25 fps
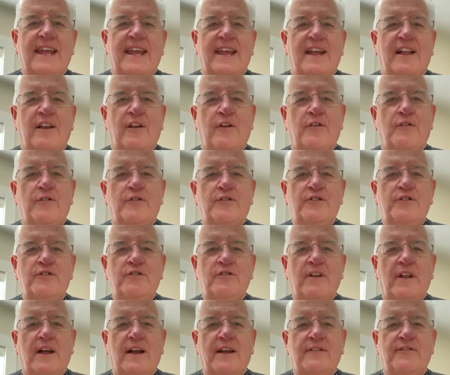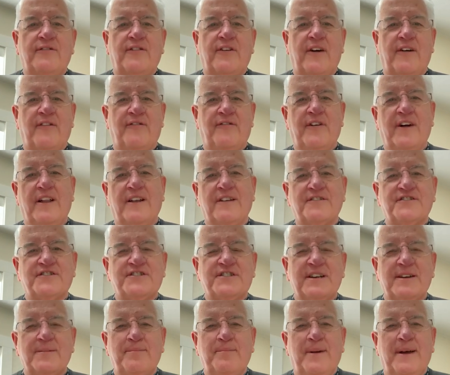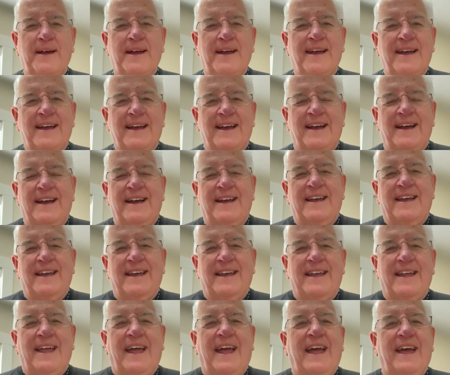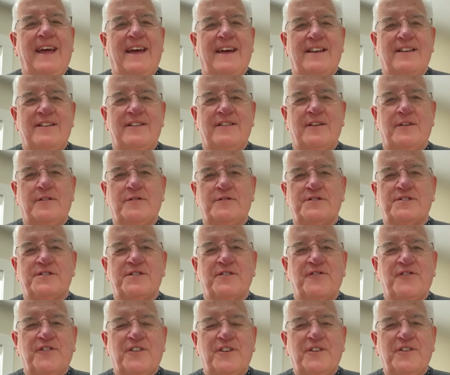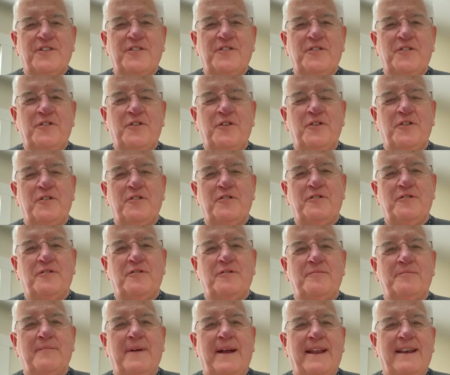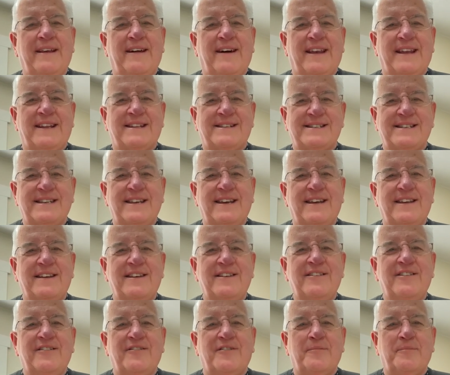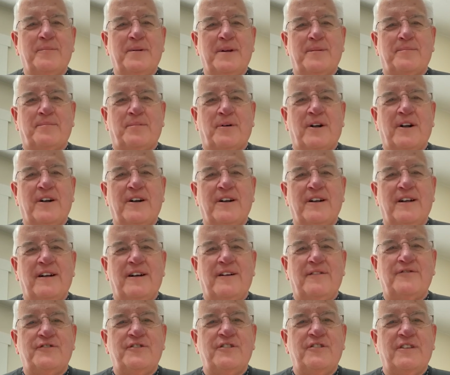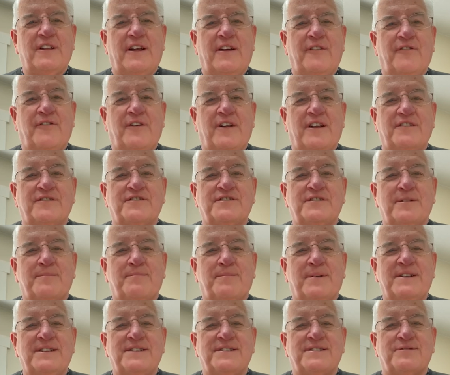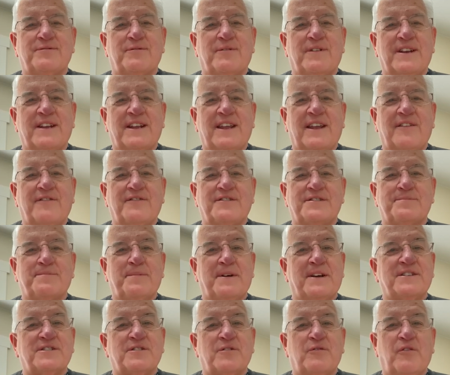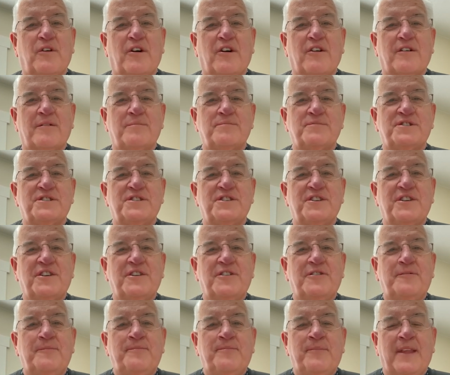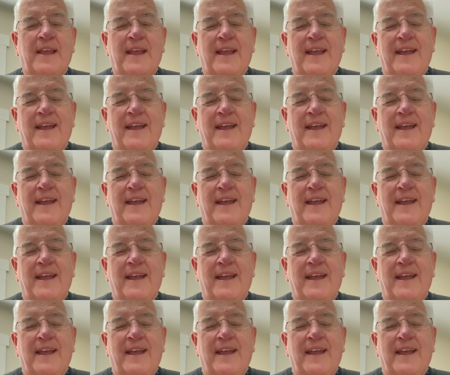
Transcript: Hello, New Life Fellowship, and those of you who may not attend or be a part of New Life Fellowship, I just want to give a special welcome to you.